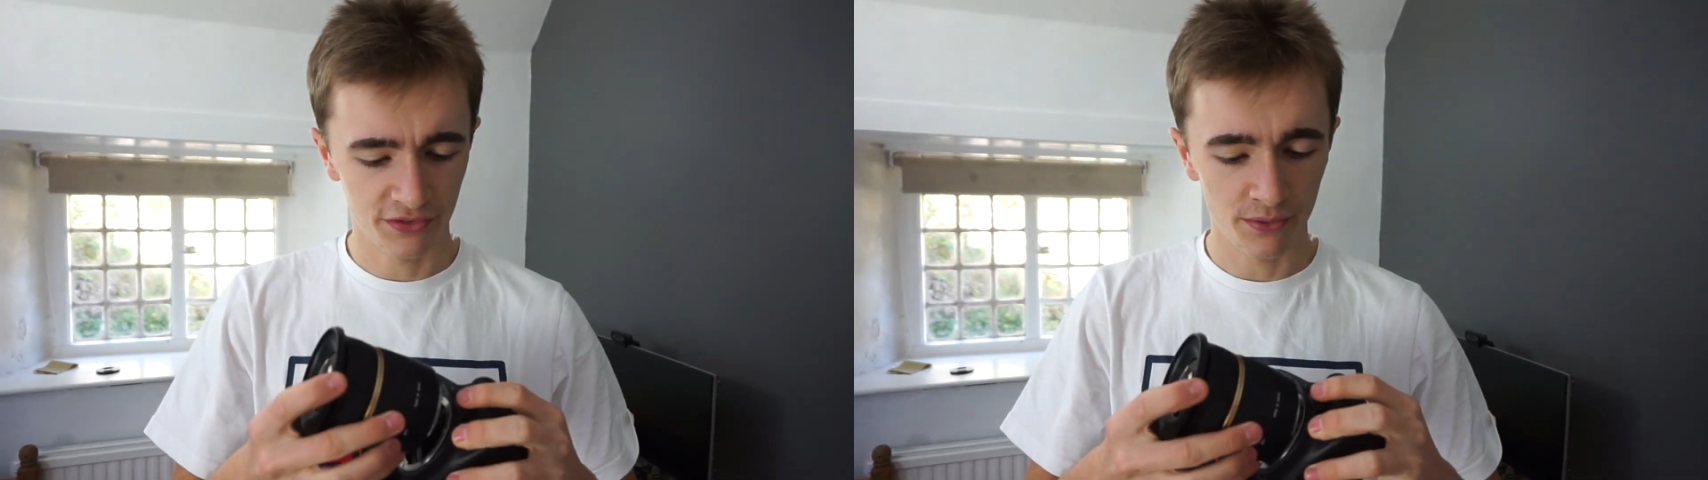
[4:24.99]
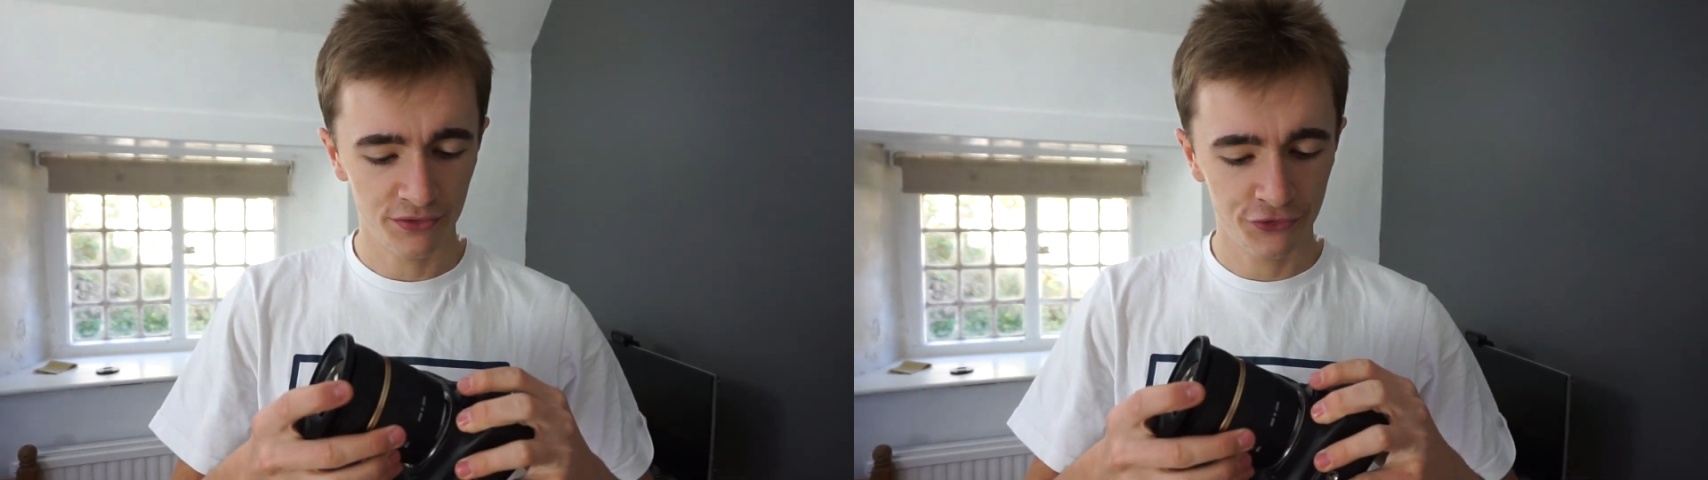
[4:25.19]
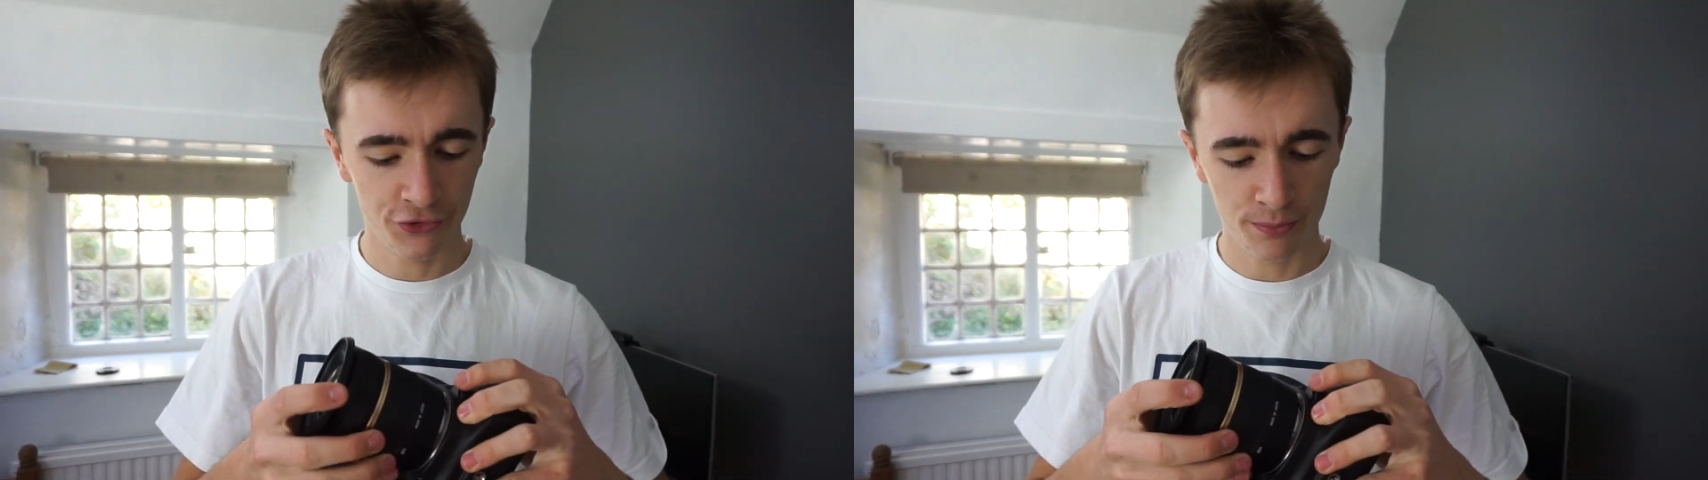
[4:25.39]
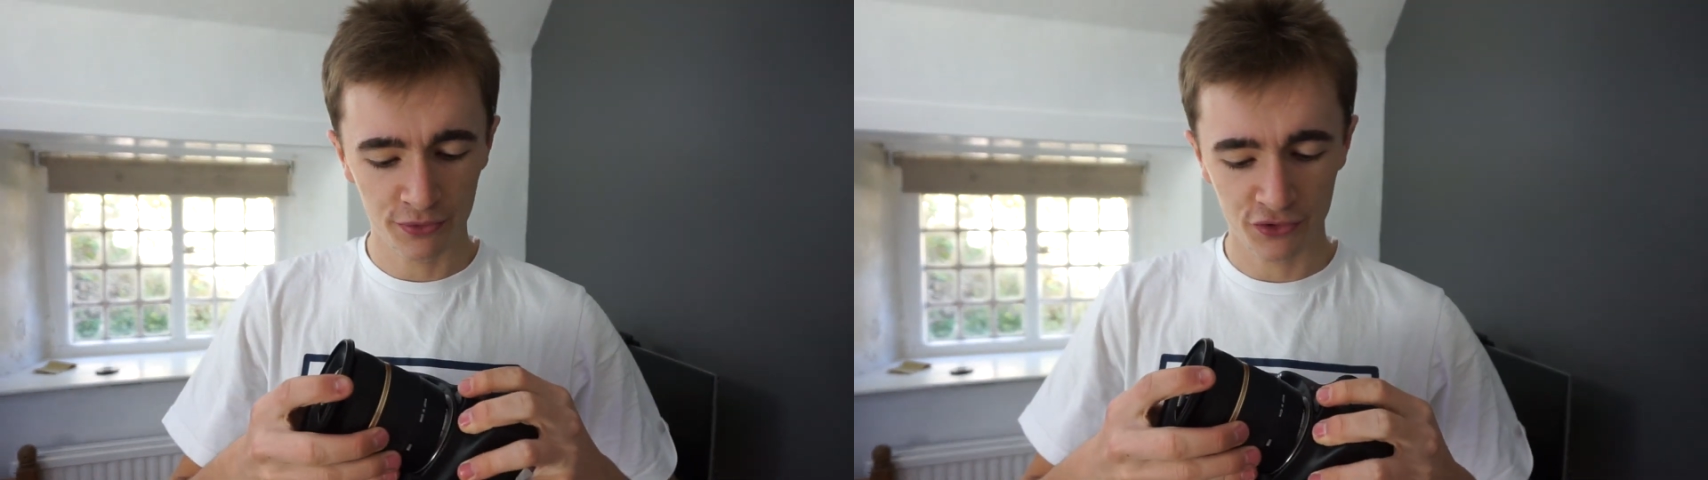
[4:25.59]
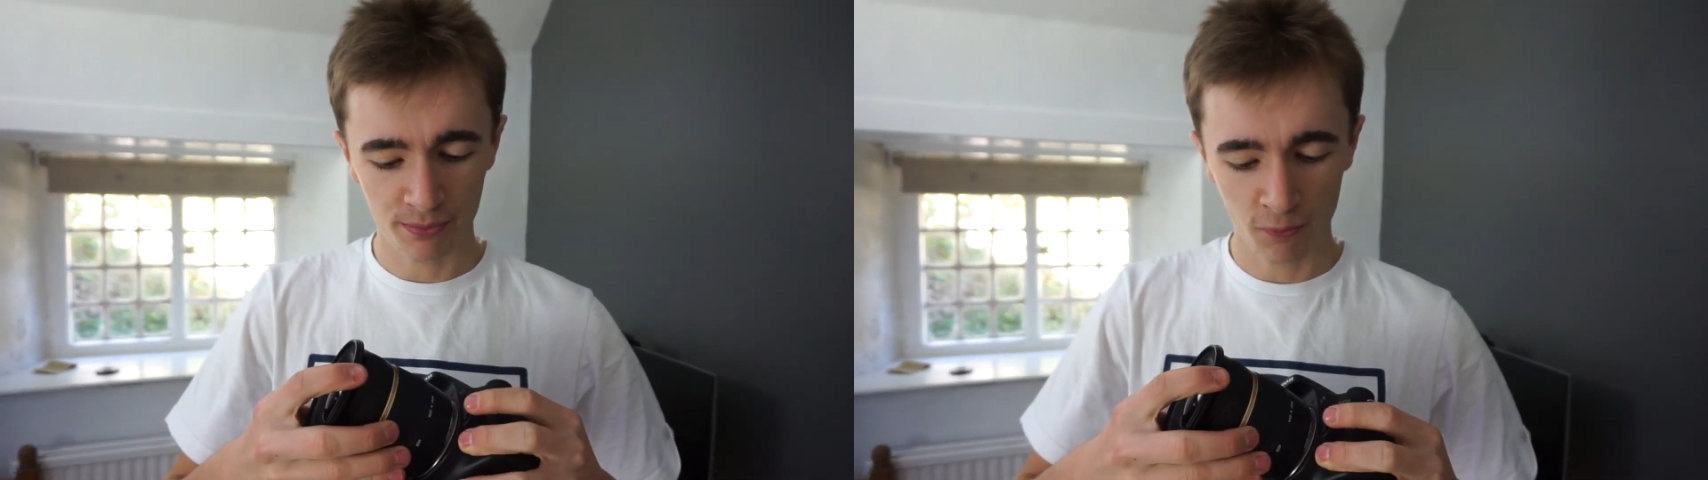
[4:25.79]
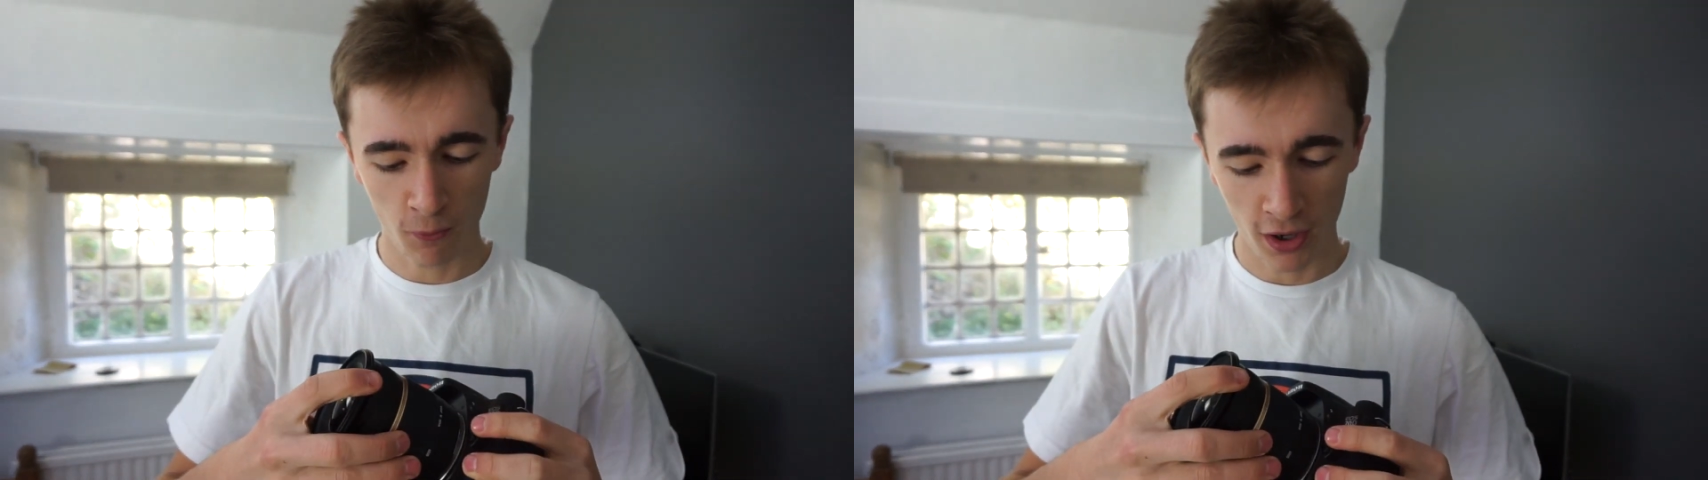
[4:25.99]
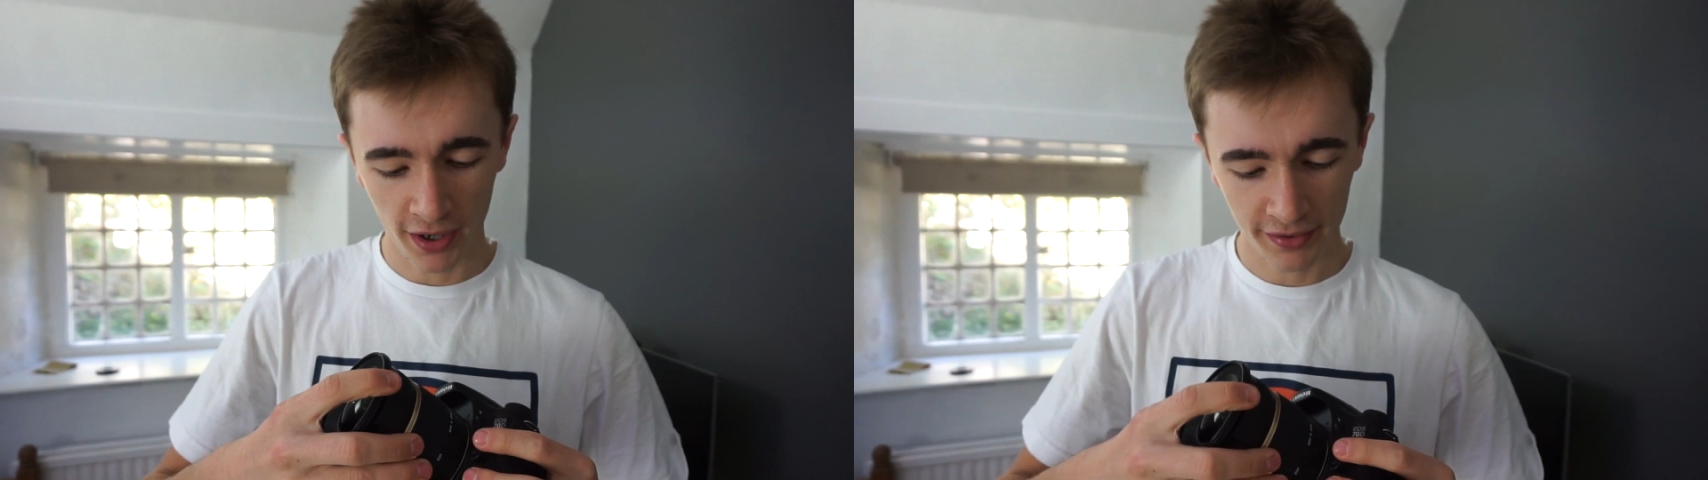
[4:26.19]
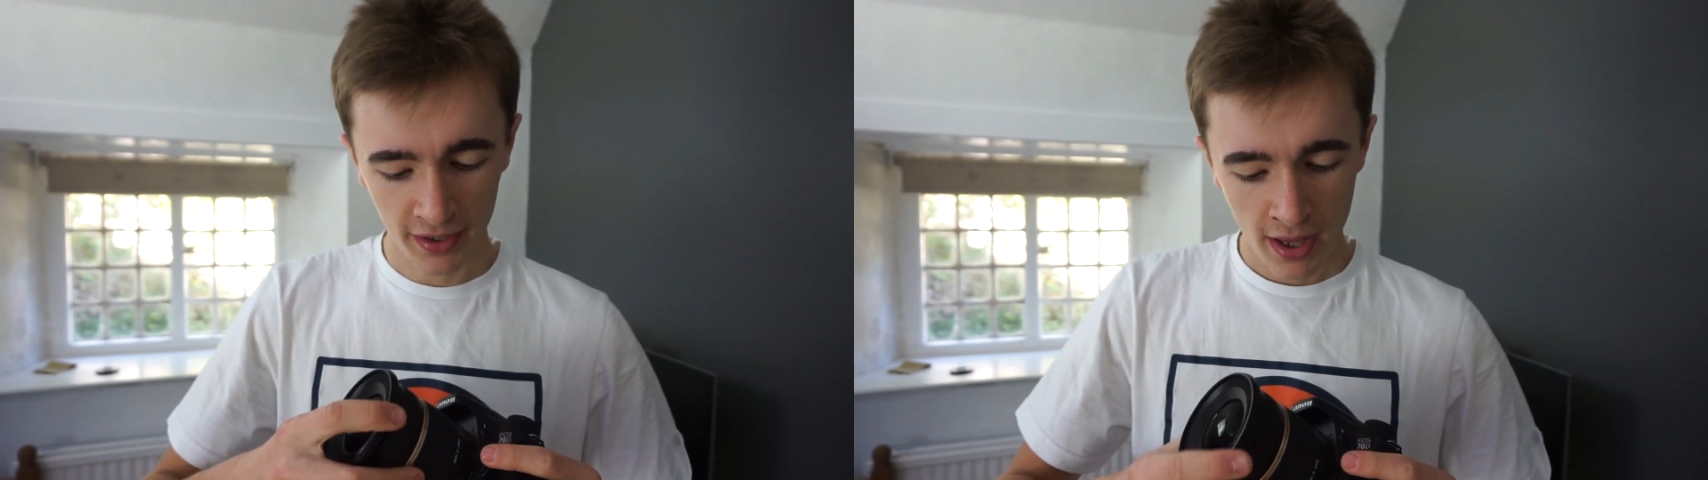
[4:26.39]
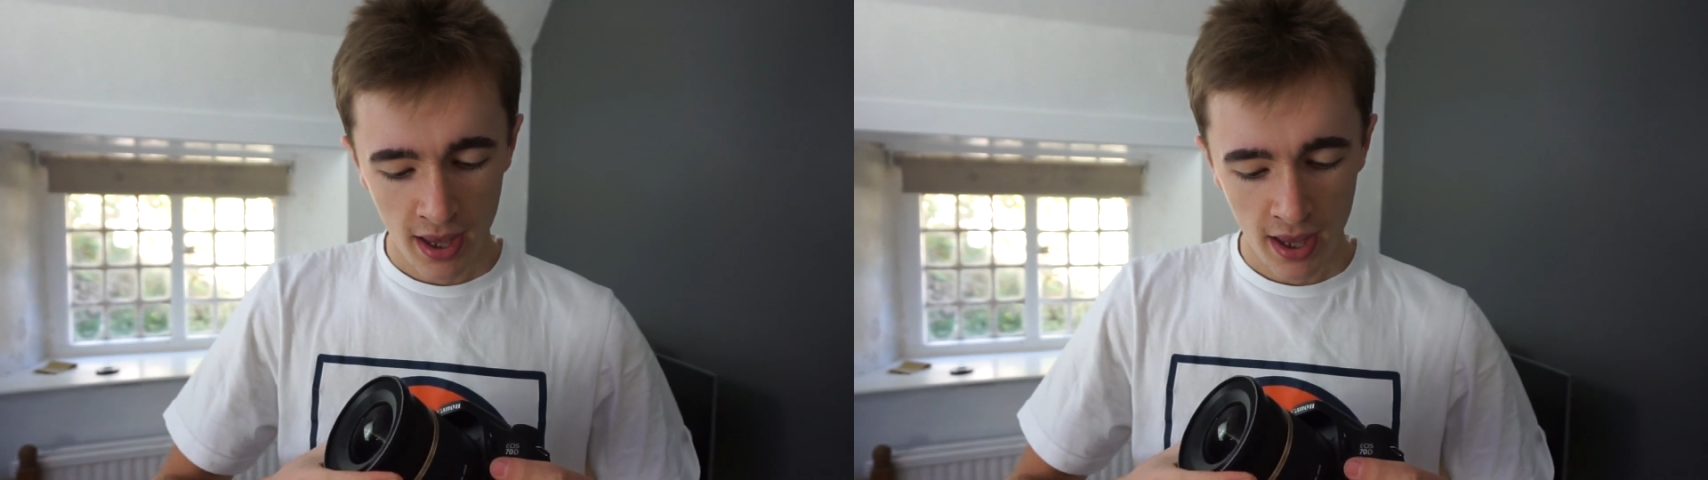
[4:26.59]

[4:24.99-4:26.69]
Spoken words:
so it's super wide,